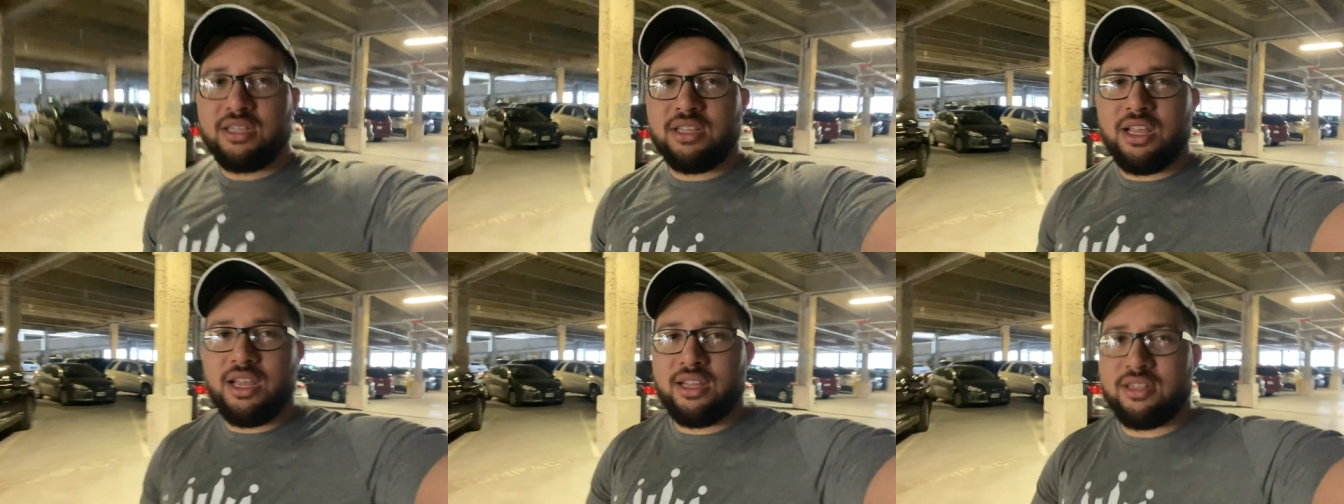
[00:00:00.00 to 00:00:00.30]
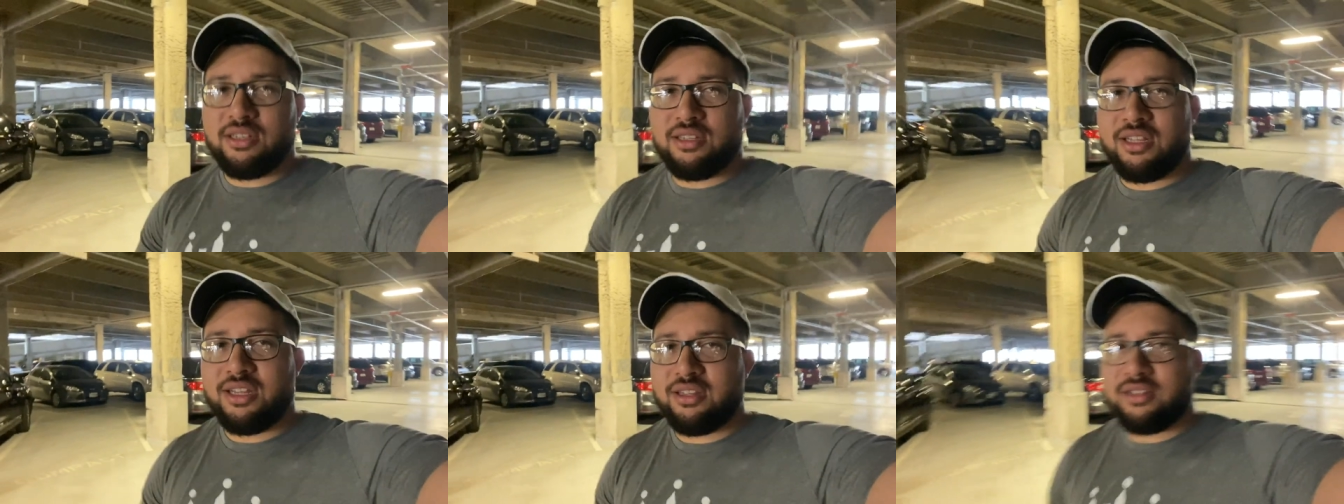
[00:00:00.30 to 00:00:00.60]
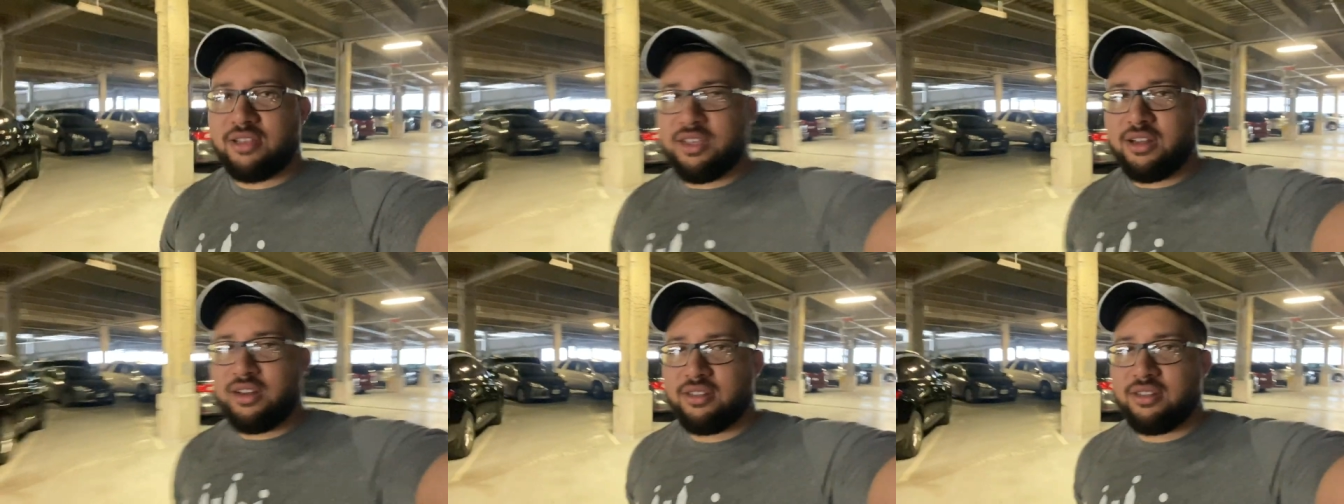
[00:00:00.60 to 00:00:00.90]
Not, not
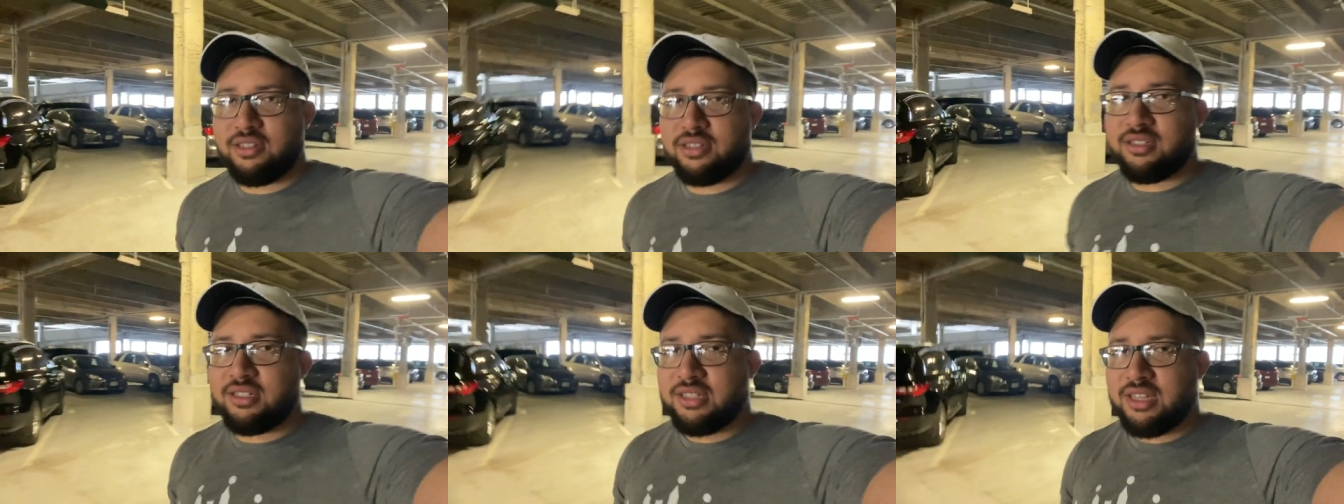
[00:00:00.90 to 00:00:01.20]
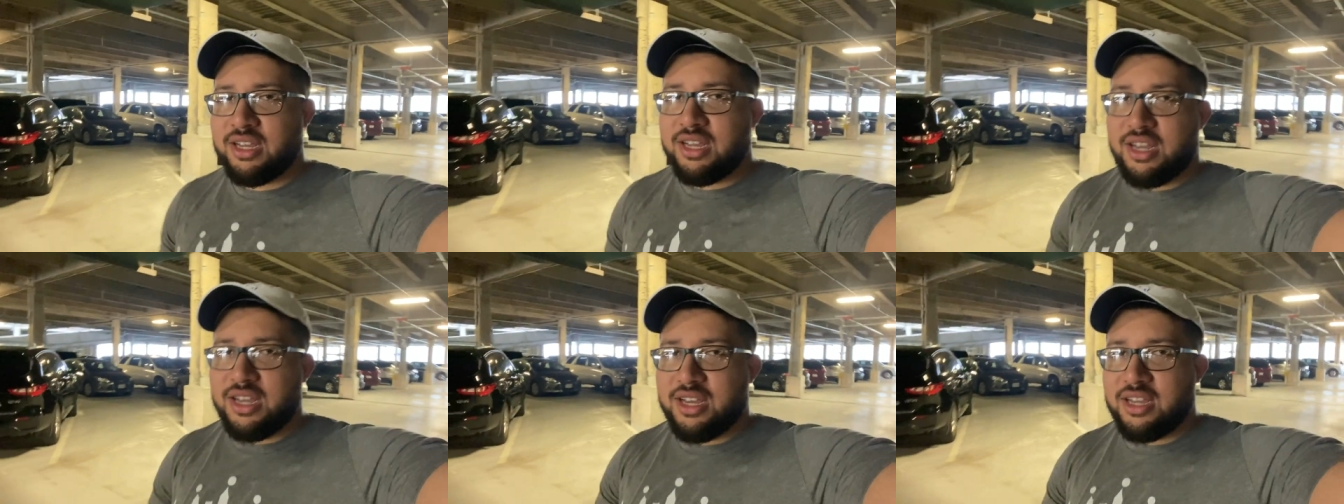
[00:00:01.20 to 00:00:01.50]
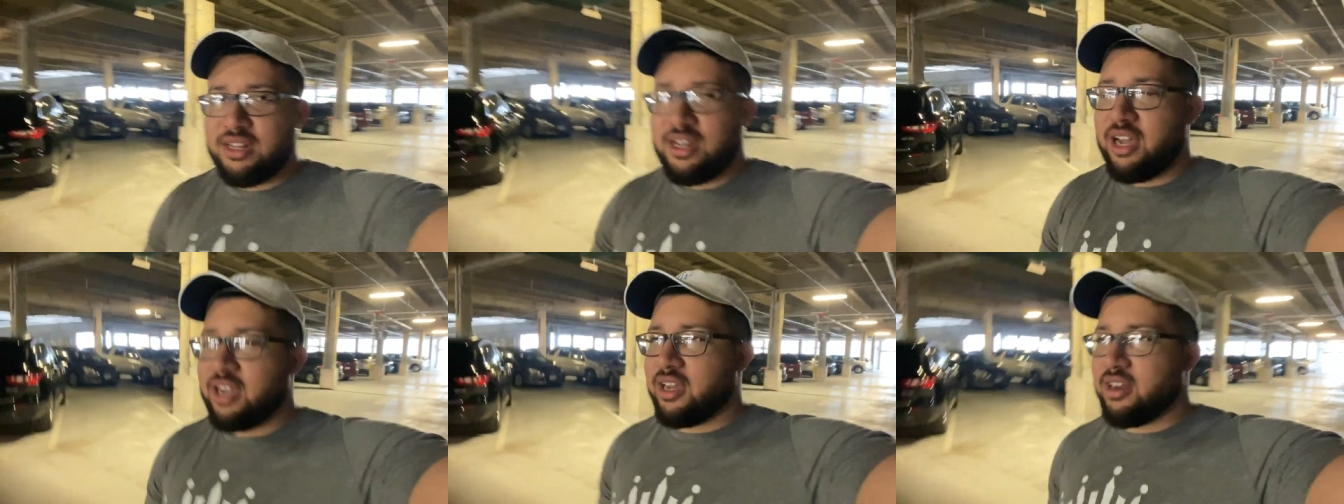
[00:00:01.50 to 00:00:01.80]
gonna
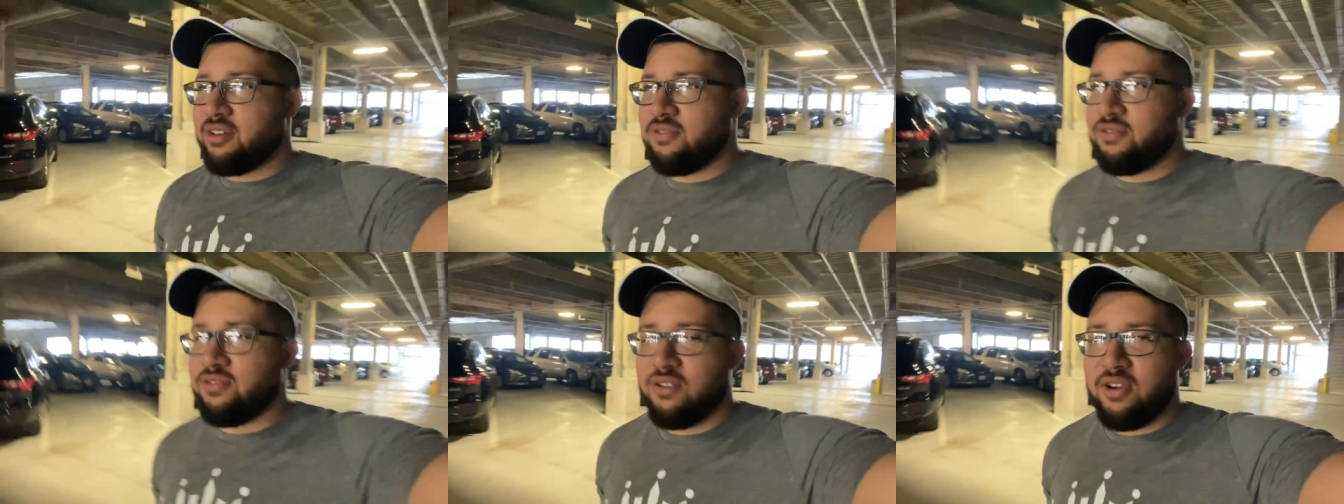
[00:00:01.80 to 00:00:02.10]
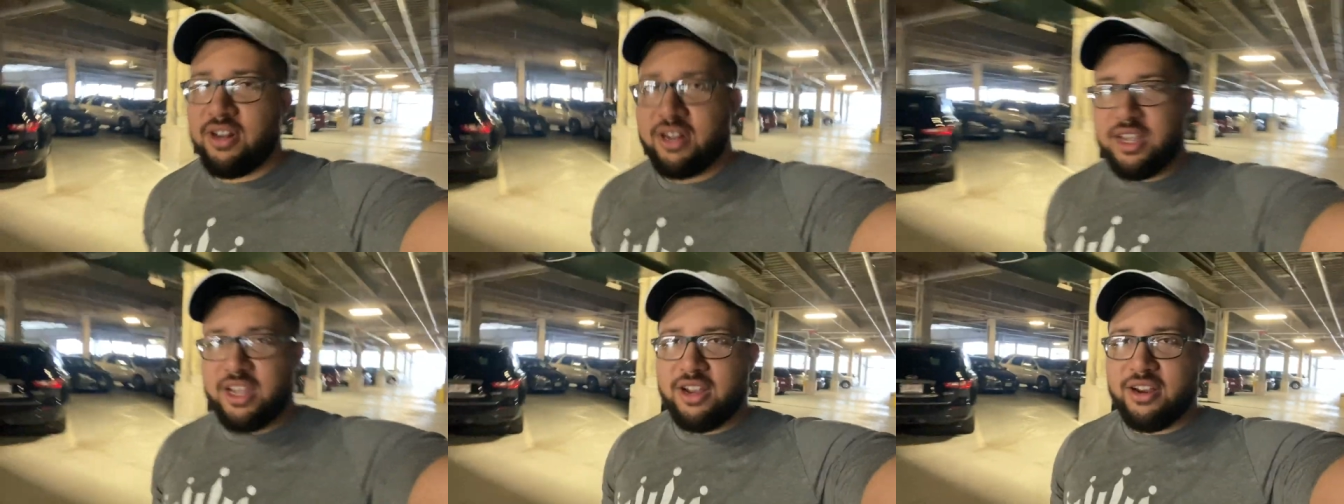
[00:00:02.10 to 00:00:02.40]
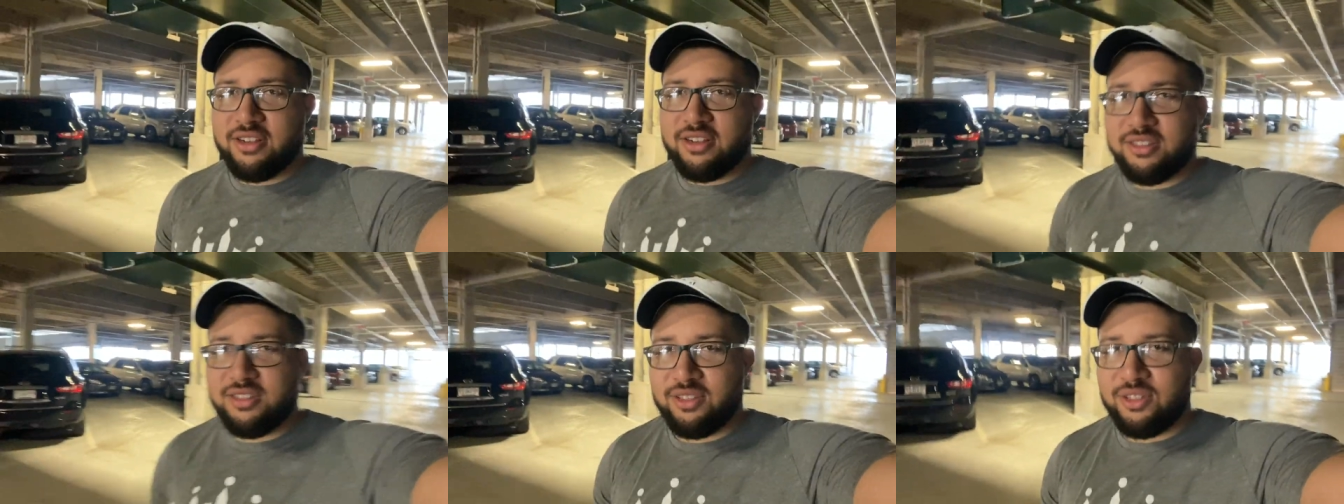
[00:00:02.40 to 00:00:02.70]
not gonna front
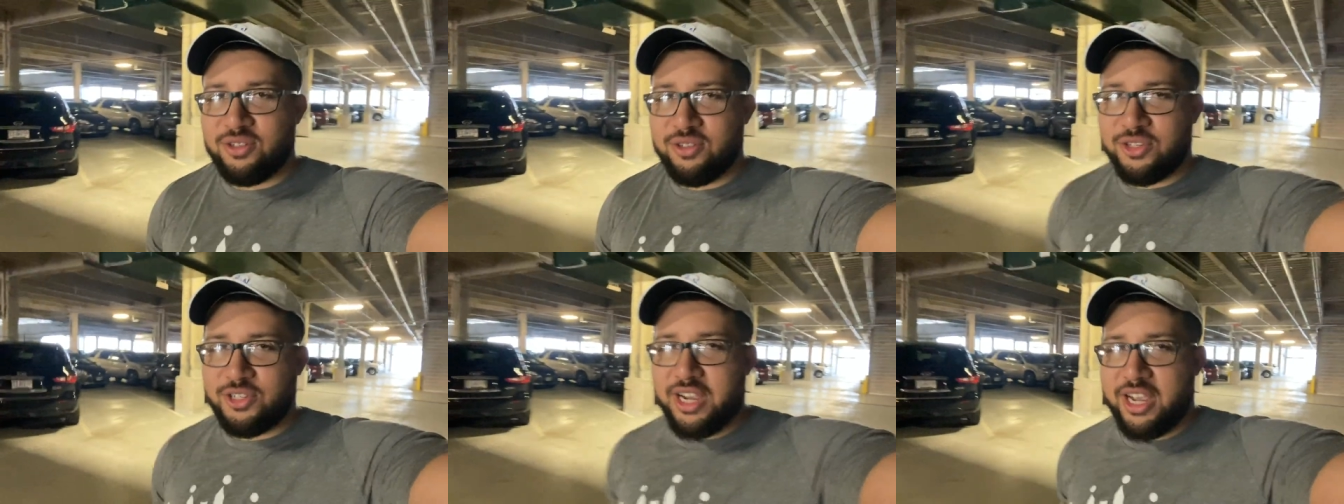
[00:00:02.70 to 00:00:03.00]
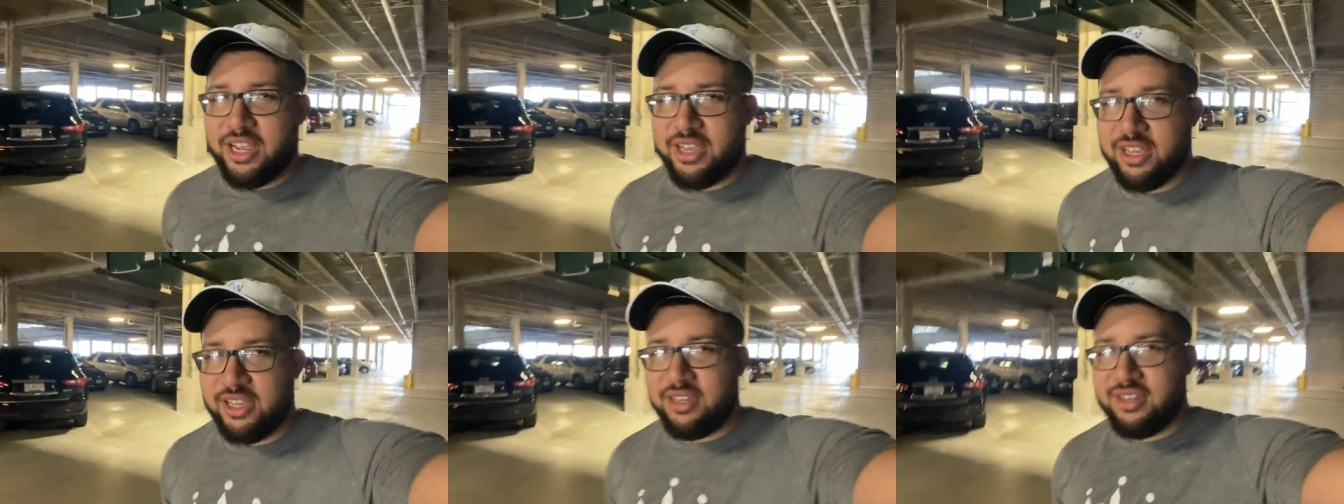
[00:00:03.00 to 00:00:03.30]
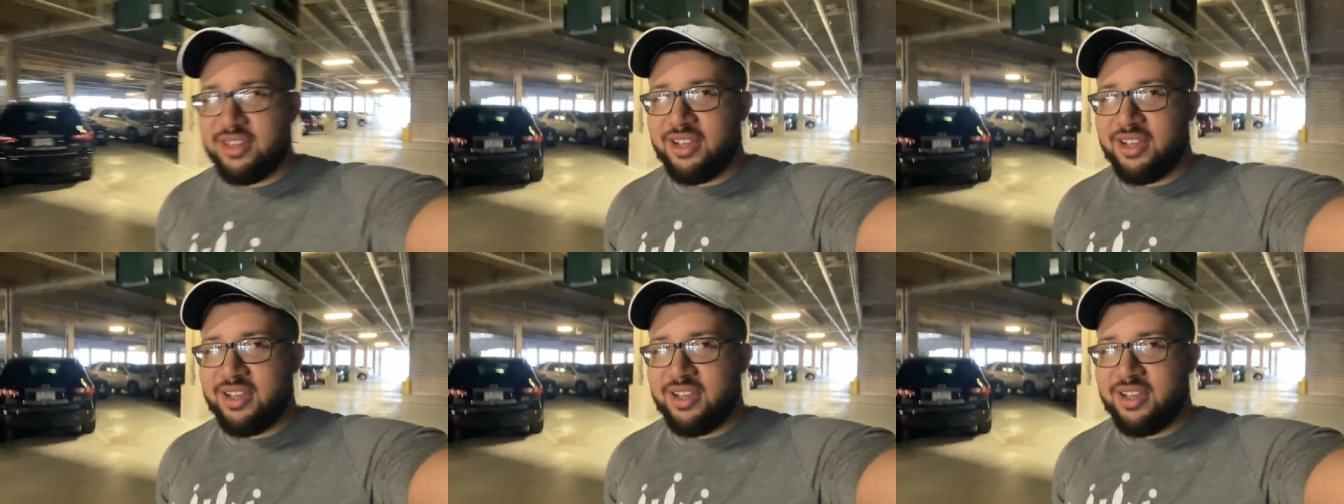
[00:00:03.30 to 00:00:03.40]
here, it's a little shaky.